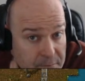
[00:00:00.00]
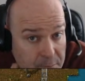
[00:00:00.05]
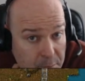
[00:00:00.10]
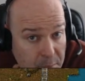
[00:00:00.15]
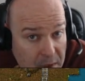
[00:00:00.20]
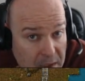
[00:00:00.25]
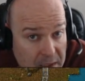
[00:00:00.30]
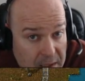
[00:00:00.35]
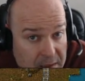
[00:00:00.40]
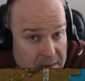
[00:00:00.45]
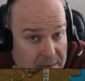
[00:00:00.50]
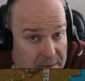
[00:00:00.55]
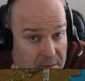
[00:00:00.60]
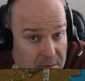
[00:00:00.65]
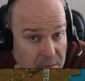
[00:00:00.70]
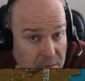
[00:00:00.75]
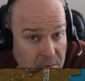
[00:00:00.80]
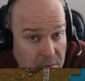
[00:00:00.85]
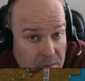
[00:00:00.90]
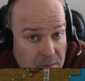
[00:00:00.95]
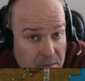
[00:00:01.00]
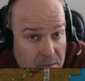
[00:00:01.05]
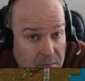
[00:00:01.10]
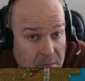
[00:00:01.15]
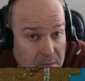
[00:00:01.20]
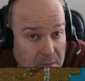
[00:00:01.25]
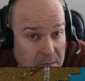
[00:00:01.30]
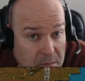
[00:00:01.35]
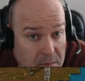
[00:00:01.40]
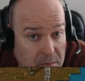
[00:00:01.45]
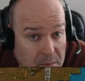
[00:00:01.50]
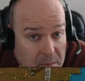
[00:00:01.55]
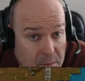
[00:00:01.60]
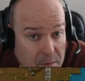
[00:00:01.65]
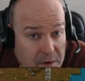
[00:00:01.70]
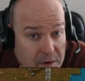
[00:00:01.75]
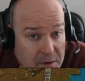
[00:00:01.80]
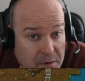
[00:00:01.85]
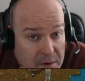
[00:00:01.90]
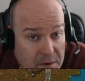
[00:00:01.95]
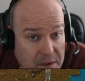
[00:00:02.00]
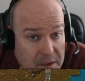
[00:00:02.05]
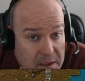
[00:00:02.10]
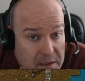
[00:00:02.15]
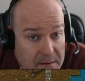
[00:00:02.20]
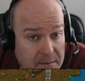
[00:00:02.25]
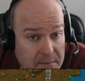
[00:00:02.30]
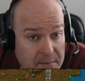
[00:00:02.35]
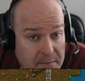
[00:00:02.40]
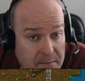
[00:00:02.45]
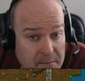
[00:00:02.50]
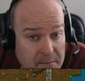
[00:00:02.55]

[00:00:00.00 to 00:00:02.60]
But we're doing it